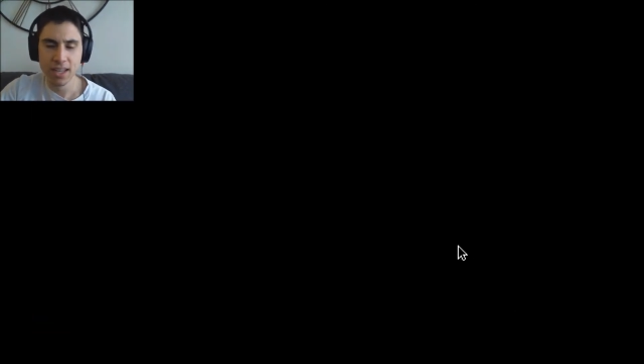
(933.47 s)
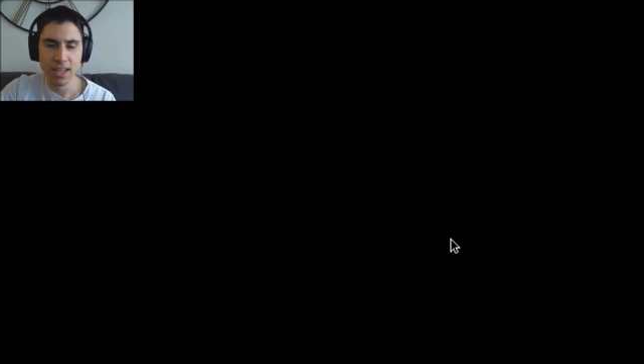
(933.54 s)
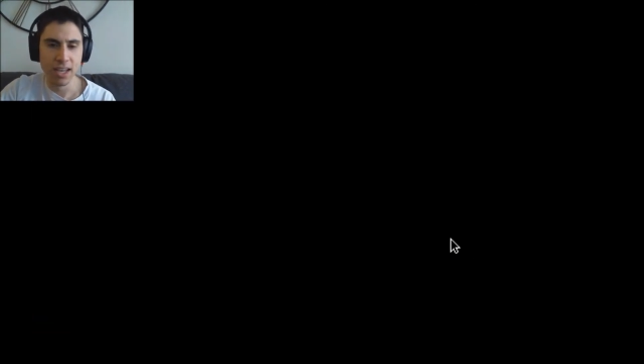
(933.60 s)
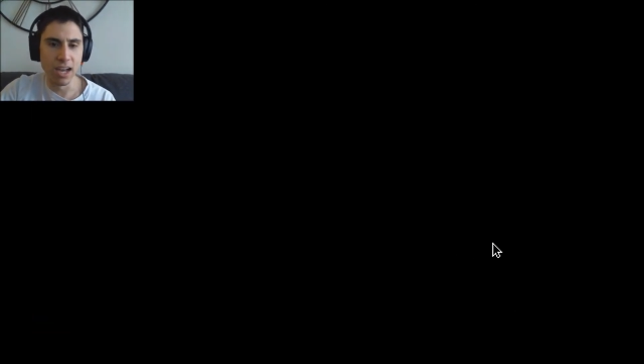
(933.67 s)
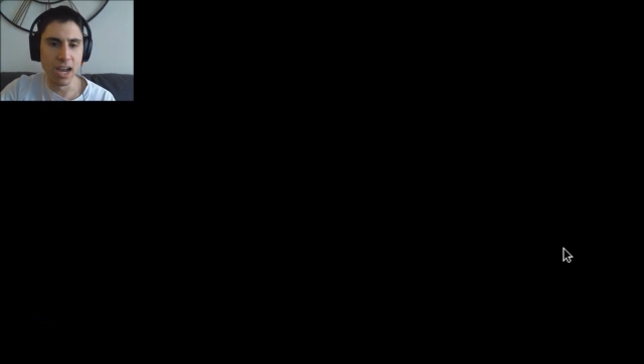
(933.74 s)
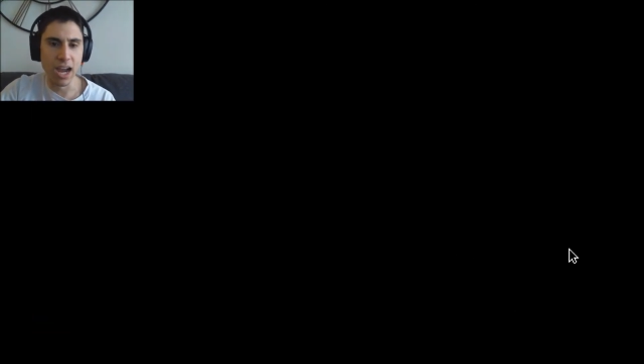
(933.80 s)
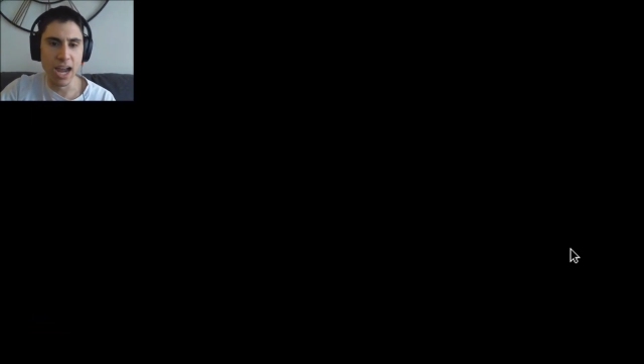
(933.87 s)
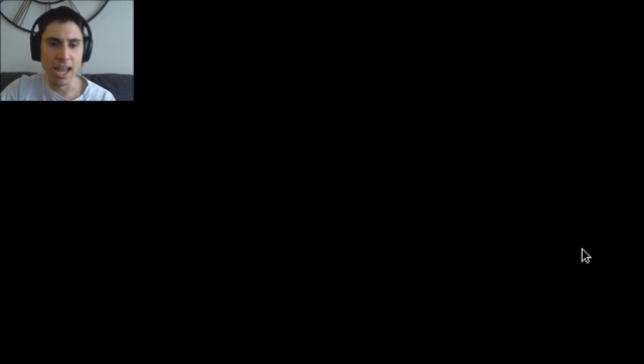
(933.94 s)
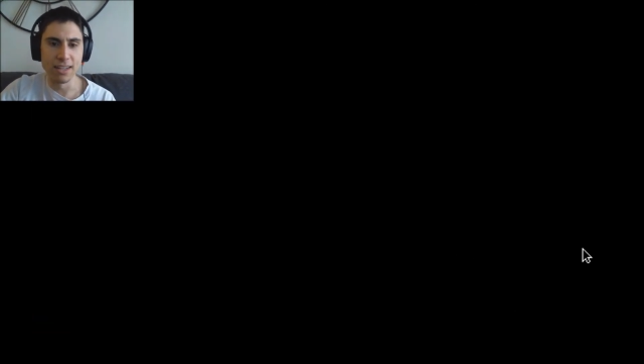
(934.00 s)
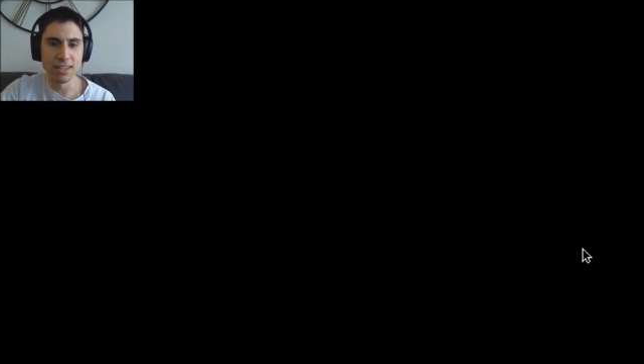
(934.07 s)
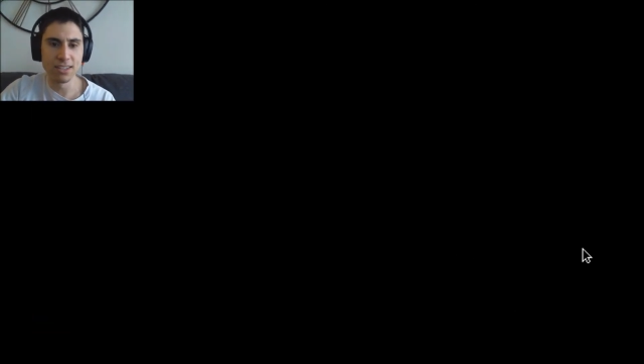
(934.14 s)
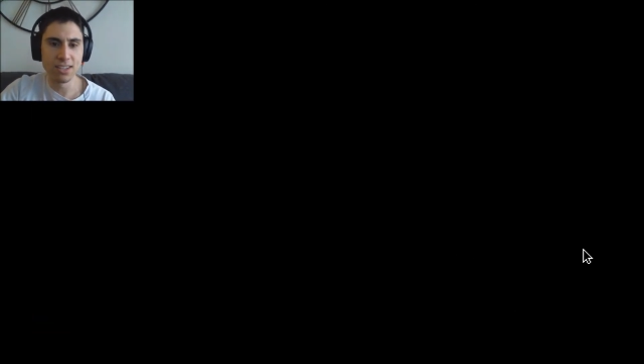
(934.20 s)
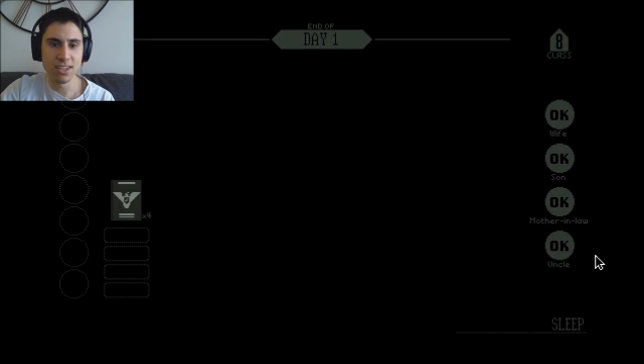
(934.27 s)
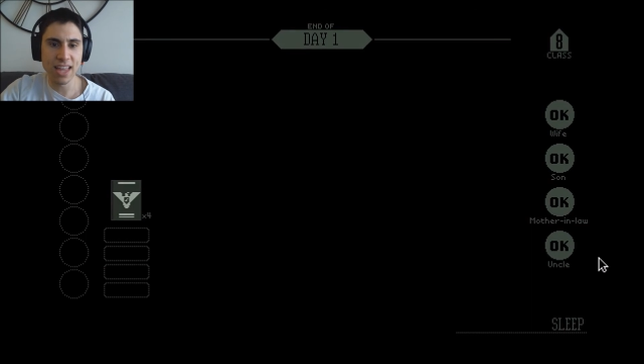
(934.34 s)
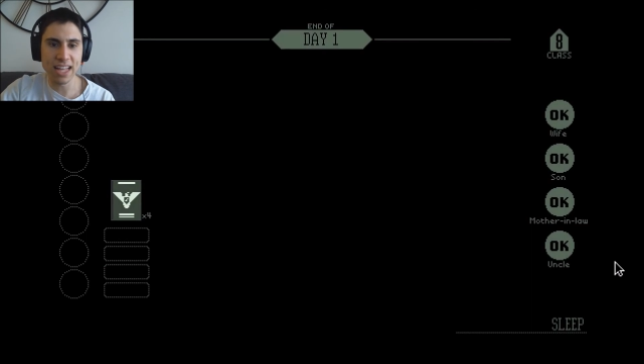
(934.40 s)
Alright,
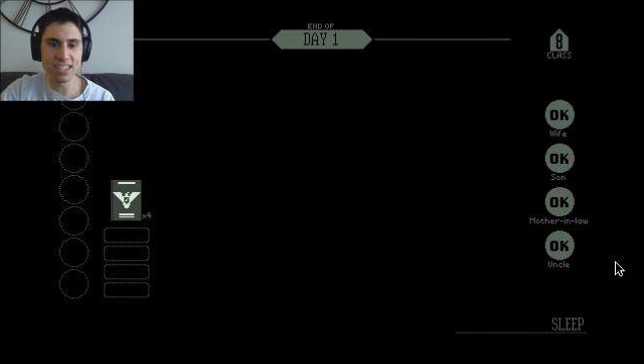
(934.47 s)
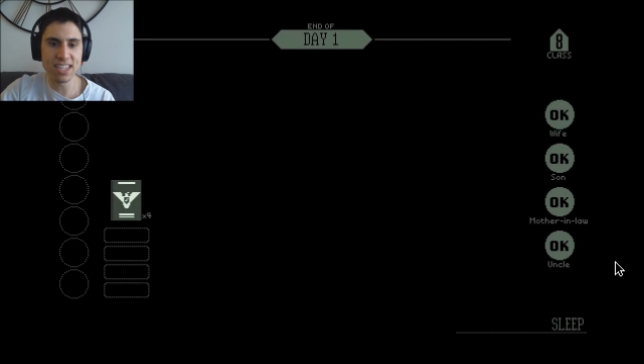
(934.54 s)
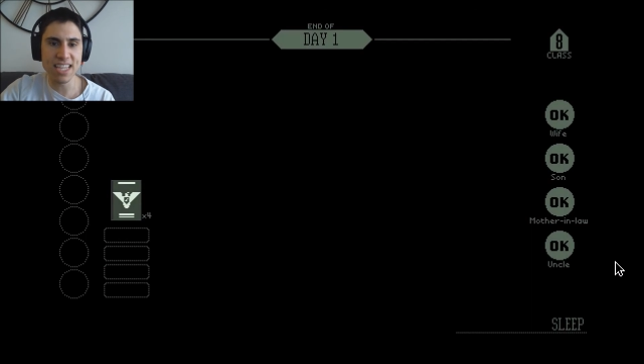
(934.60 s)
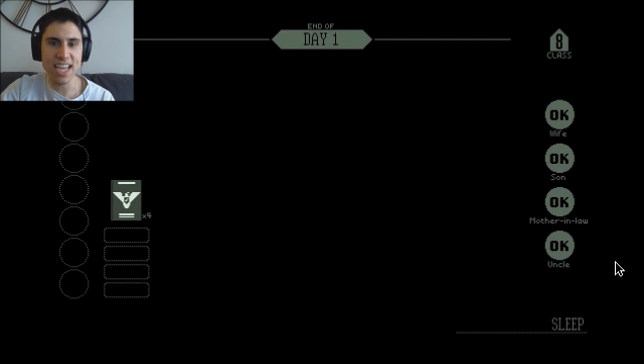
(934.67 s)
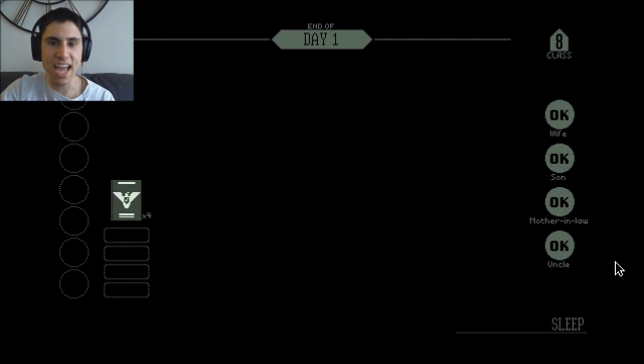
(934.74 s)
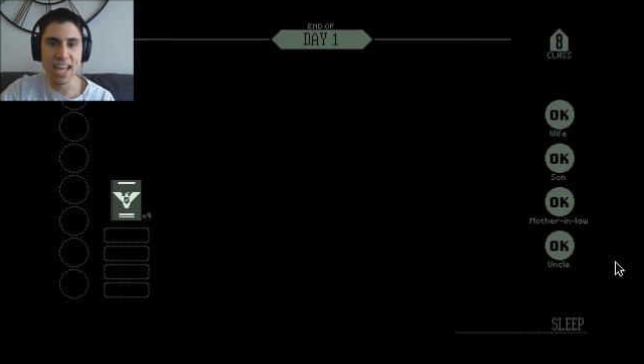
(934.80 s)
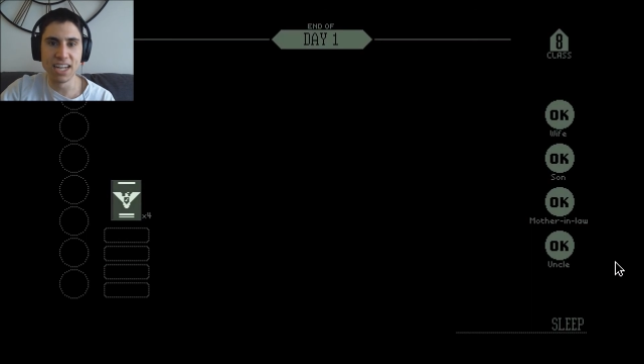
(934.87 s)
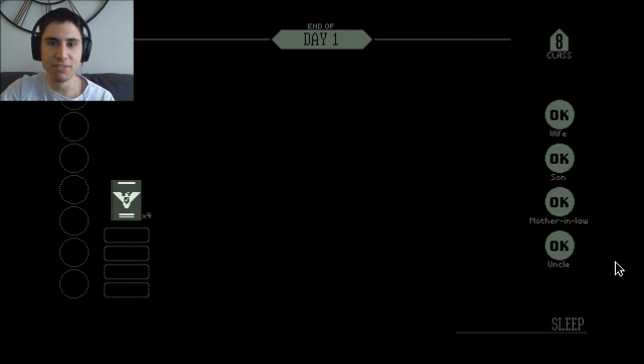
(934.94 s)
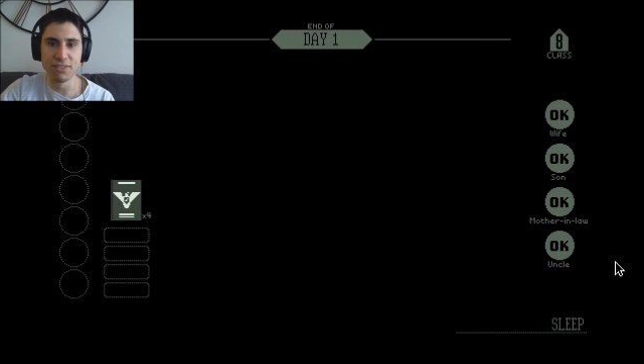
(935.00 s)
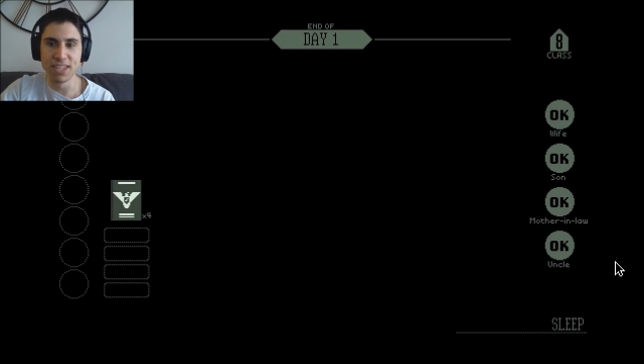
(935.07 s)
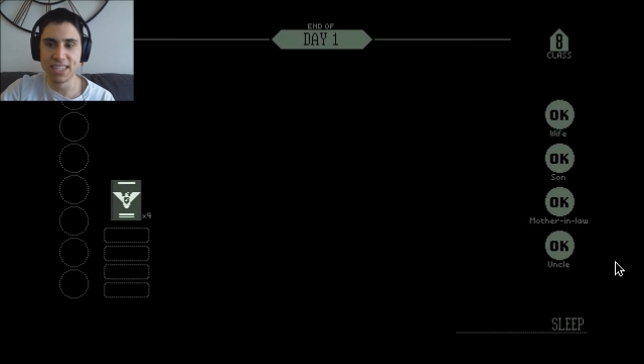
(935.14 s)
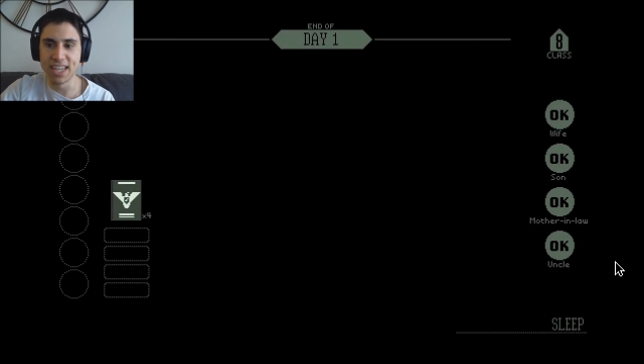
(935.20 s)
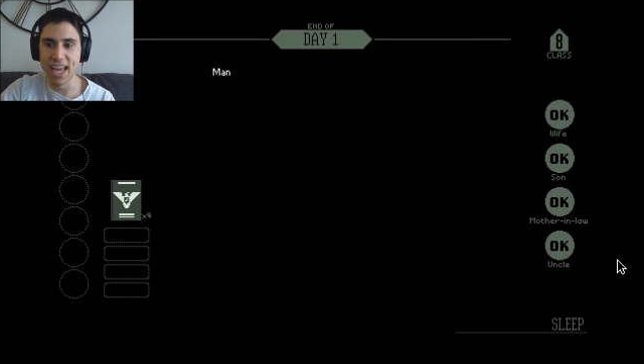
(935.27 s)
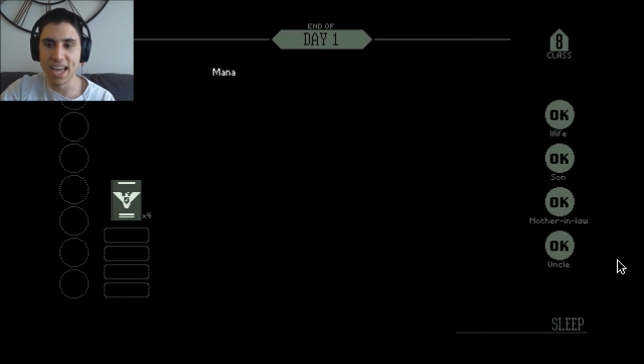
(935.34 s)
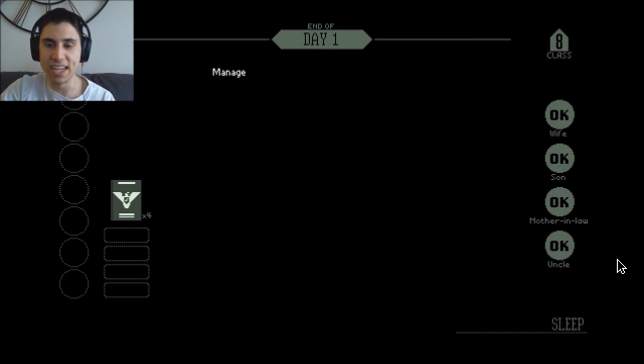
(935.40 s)
so that's the end of the
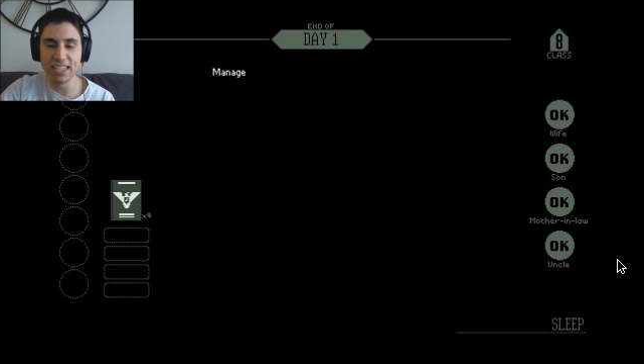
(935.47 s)
day.